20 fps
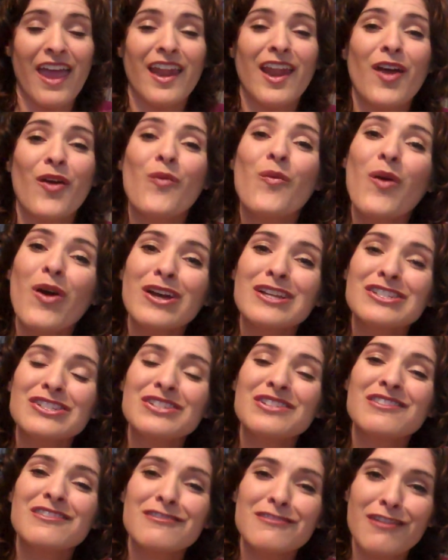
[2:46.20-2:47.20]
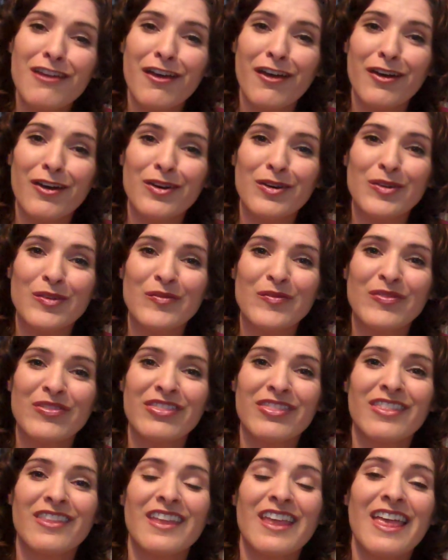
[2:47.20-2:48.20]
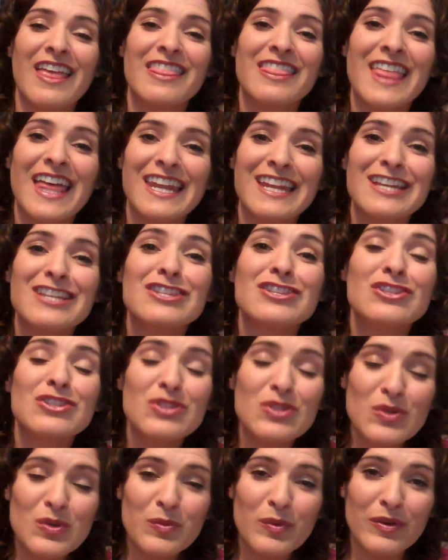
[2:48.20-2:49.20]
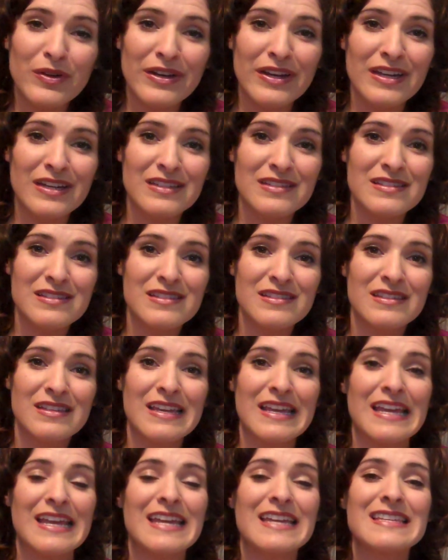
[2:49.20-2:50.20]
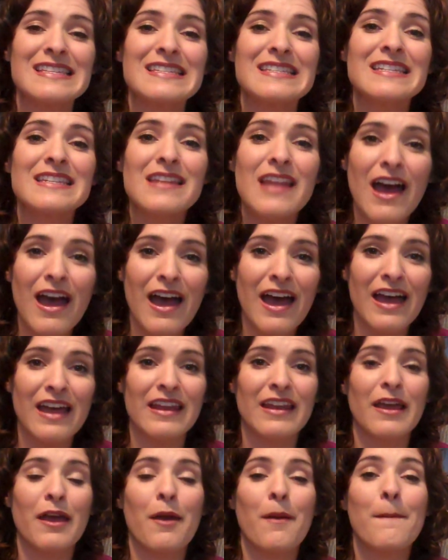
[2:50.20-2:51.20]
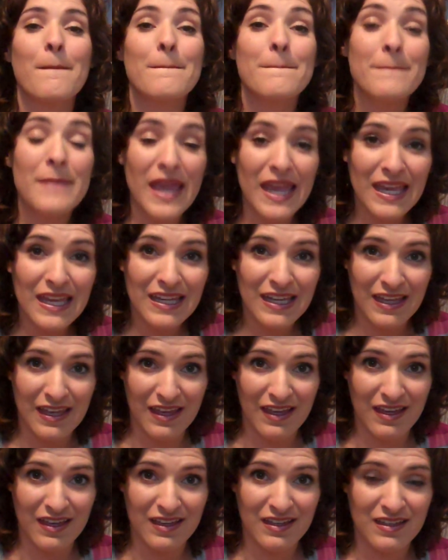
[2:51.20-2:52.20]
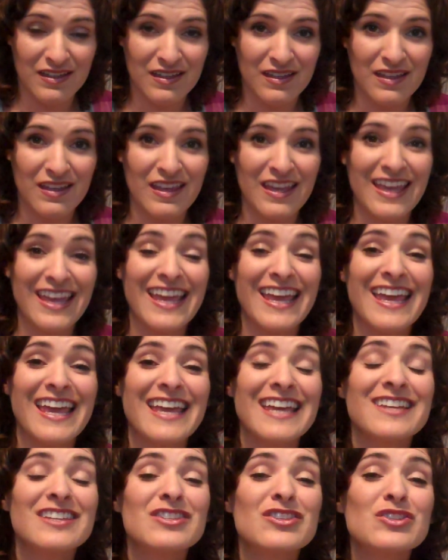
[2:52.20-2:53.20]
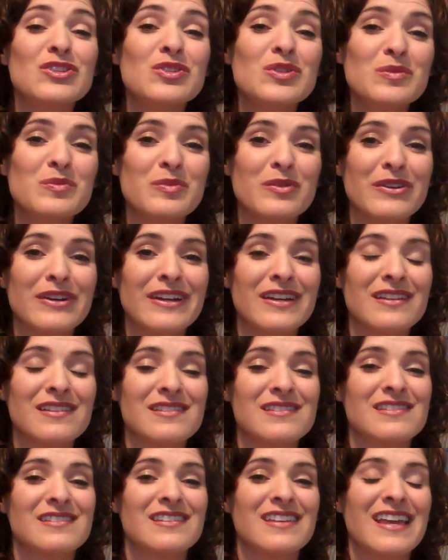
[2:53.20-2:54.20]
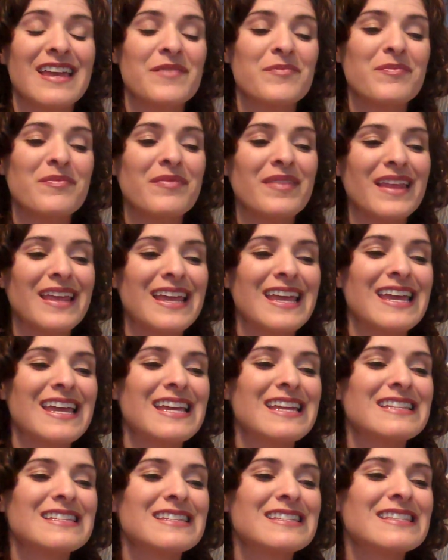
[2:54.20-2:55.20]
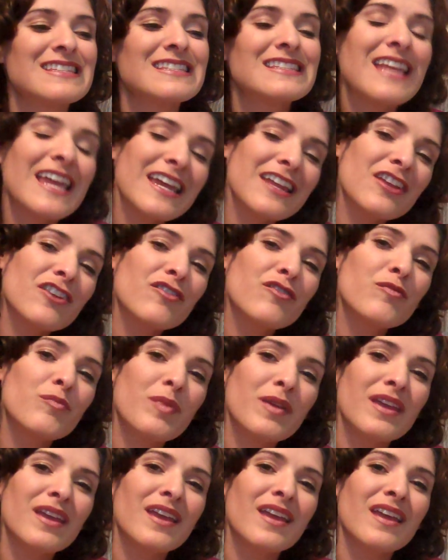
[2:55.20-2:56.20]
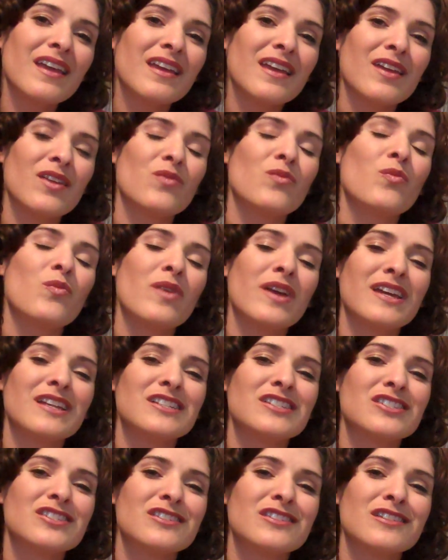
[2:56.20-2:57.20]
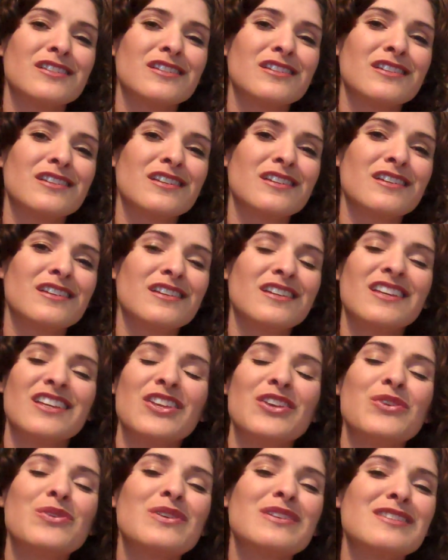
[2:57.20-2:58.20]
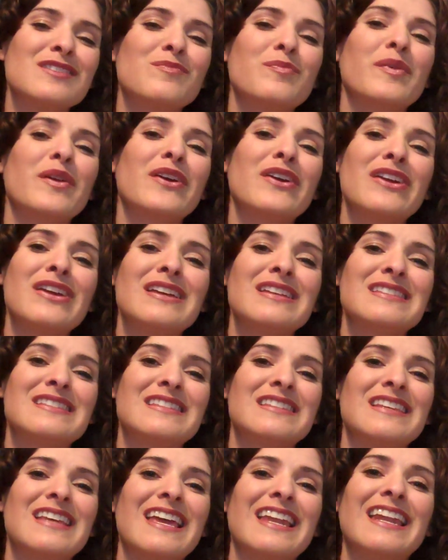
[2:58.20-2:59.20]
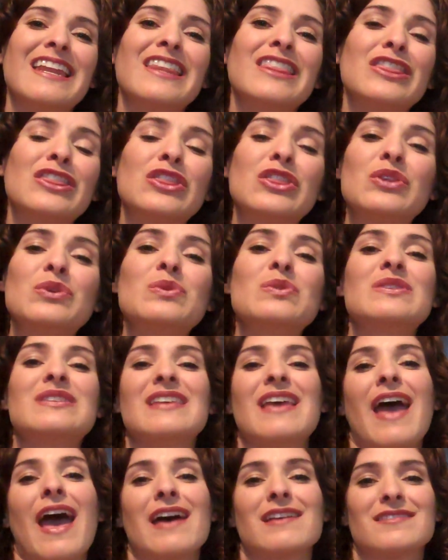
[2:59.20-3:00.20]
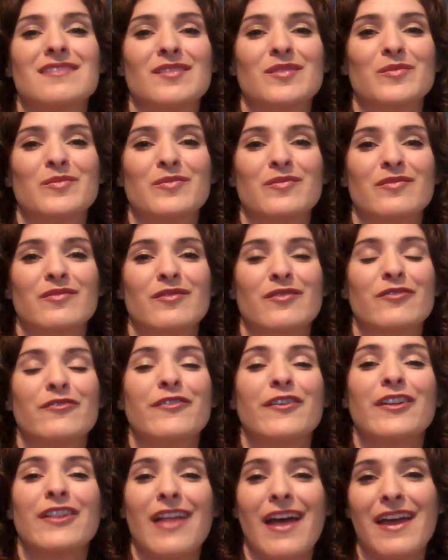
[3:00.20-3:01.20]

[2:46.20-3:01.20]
And I want you to know that exuberance is not mania. Exuberance, it's a state of being in which you experience an enthusiasm for